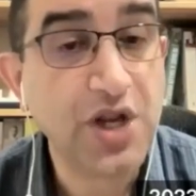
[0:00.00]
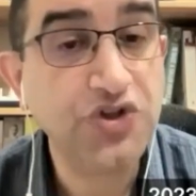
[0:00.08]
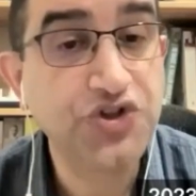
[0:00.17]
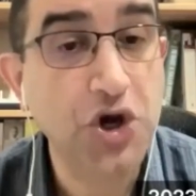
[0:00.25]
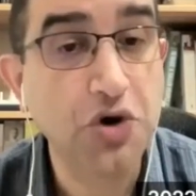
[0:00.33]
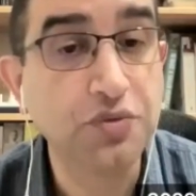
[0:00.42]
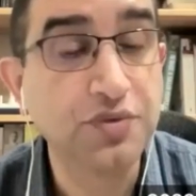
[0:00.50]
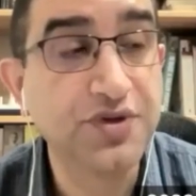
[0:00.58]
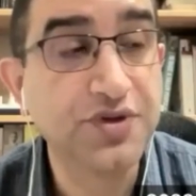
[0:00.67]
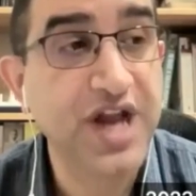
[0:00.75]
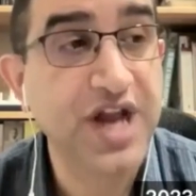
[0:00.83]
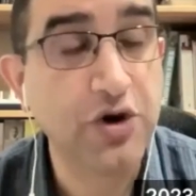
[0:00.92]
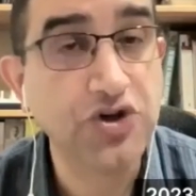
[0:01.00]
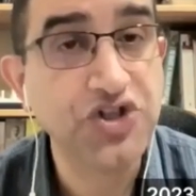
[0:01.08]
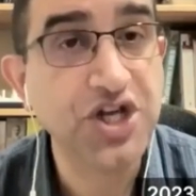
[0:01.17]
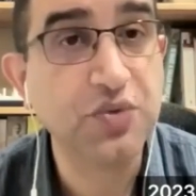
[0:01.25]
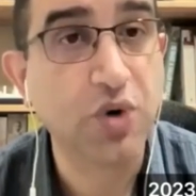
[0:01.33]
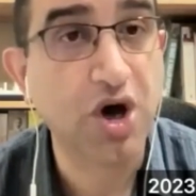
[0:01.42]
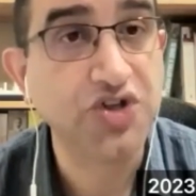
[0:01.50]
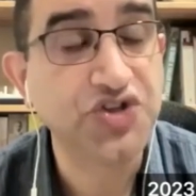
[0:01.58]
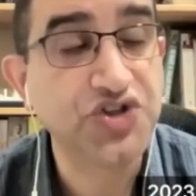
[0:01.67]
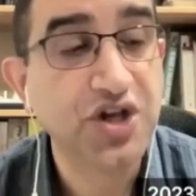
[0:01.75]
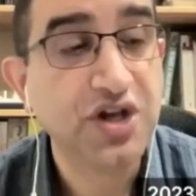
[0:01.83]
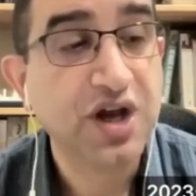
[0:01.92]
So Naoroji
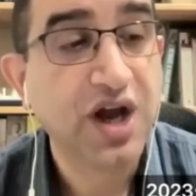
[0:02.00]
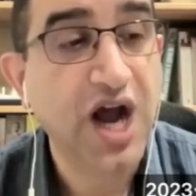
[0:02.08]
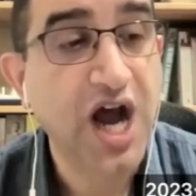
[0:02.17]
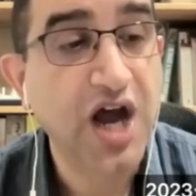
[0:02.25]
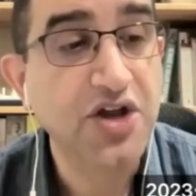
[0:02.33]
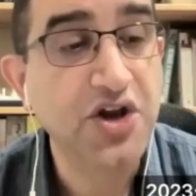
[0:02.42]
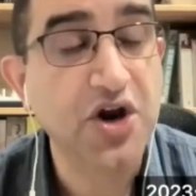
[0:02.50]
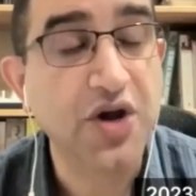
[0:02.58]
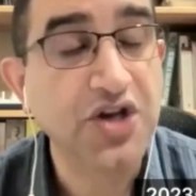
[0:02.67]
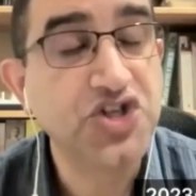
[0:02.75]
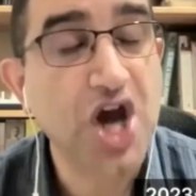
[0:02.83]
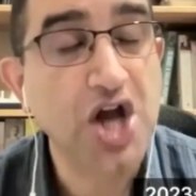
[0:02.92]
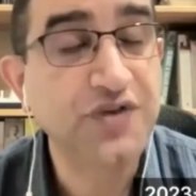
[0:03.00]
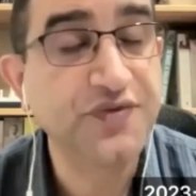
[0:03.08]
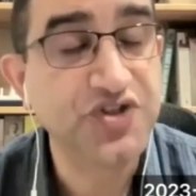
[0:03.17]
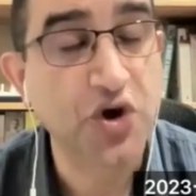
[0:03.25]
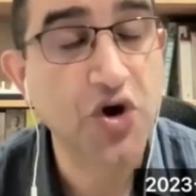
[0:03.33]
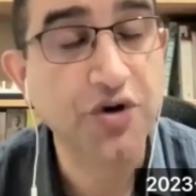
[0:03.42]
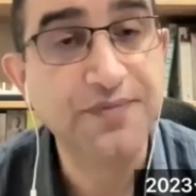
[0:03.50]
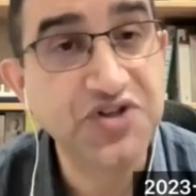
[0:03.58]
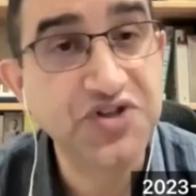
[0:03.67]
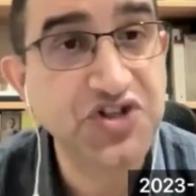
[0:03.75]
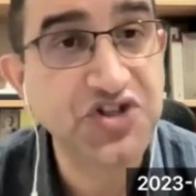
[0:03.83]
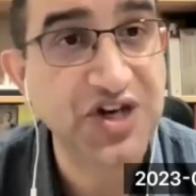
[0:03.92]
was, in charge of his own
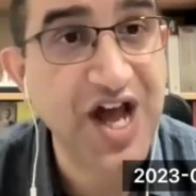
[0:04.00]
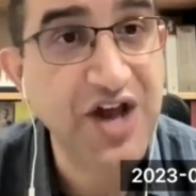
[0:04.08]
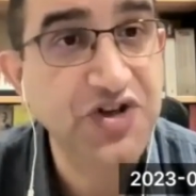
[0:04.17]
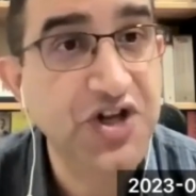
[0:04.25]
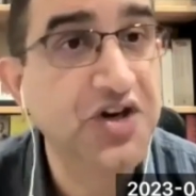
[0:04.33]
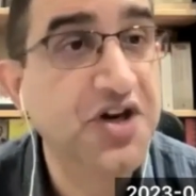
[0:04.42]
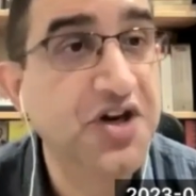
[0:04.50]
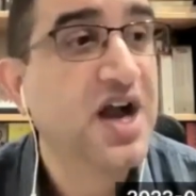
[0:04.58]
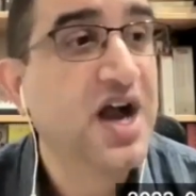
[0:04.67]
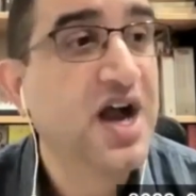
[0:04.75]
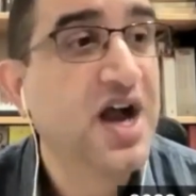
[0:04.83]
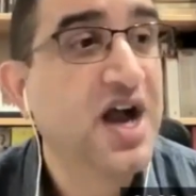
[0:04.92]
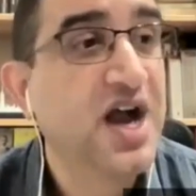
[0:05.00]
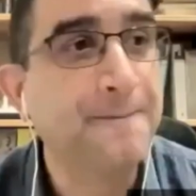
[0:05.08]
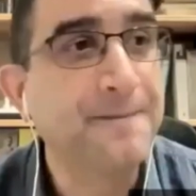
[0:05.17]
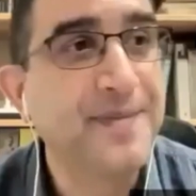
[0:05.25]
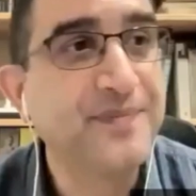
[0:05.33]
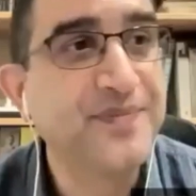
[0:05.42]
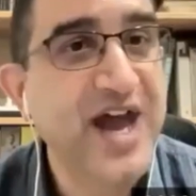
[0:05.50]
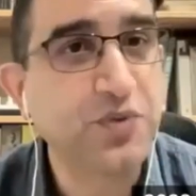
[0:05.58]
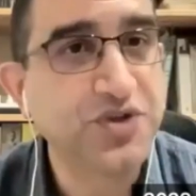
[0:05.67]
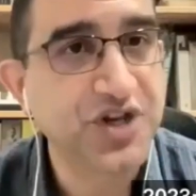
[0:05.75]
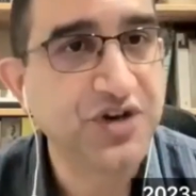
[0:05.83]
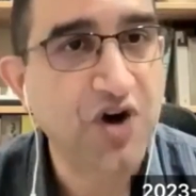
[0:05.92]
business in London that
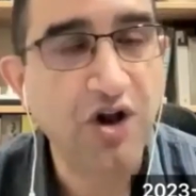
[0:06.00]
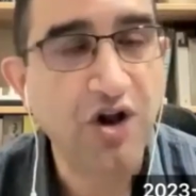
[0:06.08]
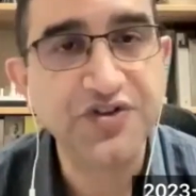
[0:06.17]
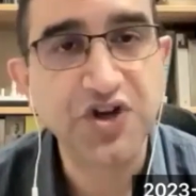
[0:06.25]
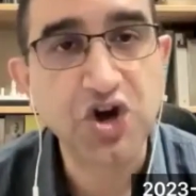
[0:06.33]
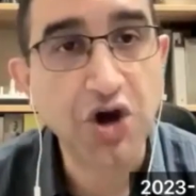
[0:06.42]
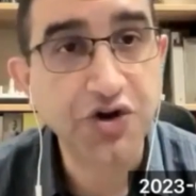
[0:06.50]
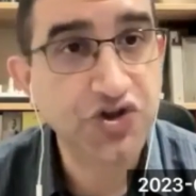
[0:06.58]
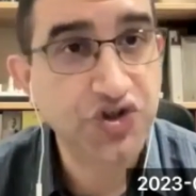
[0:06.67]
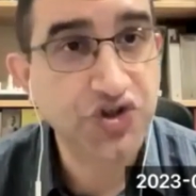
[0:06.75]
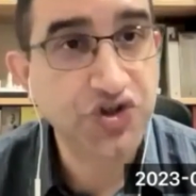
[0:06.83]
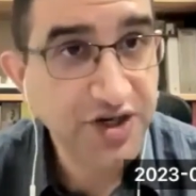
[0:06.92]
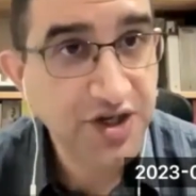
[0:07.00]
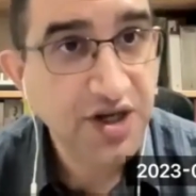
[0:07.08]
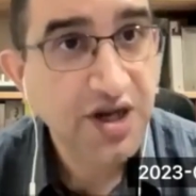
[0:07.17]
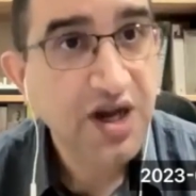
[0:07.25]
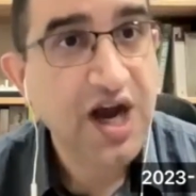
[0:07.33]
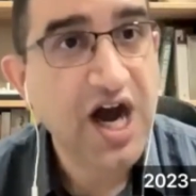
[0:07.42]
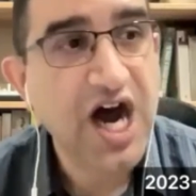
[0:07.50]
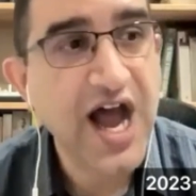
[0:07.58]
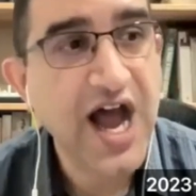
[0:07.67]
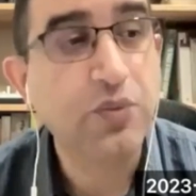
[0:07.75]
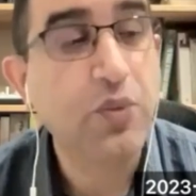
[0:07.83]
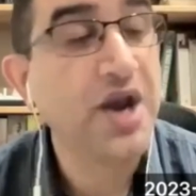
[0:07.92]
was involved in the cotton trade.
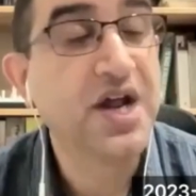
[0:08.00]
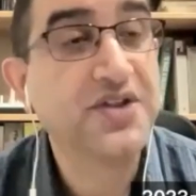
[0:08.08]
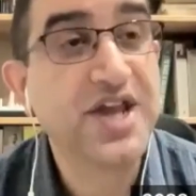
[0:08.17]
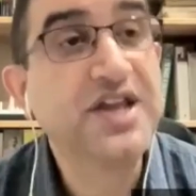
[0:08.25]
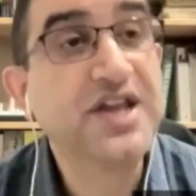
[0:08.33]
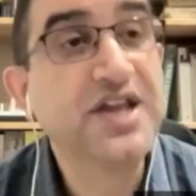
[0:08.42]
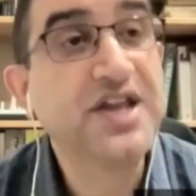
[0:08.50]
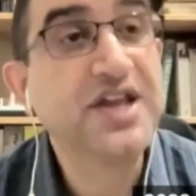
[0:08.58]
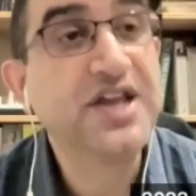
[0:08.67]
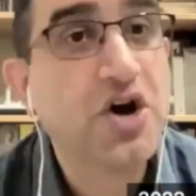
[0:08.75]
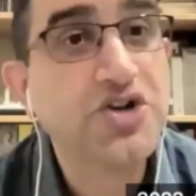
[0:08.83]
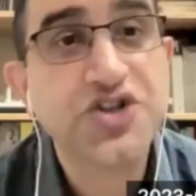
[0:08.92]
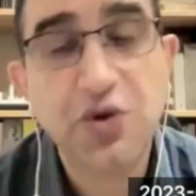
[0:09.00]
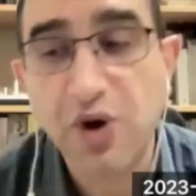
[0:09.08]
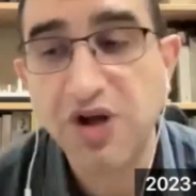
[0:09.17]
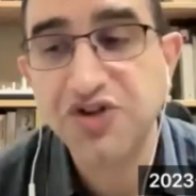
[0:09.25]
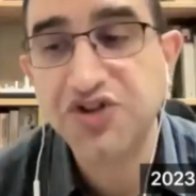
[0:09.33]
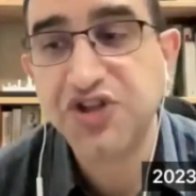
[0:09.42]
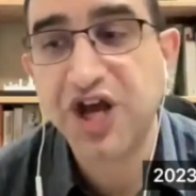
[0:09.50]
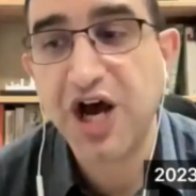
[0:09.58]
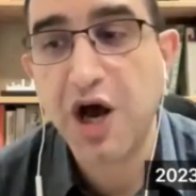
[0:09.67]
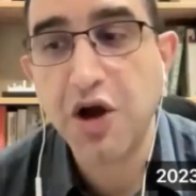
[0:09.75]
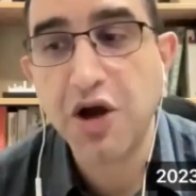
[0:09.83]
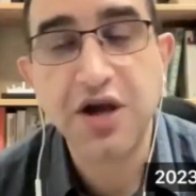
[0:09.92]
And one thing he did also was
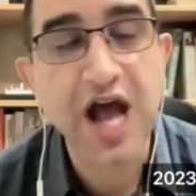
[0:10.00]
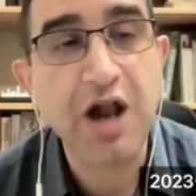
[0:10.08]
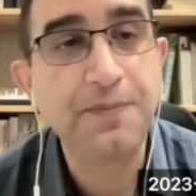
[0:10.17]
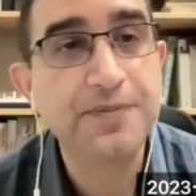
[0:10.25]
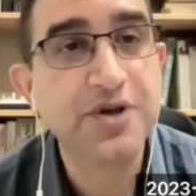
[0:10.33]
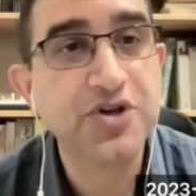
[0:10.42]
help,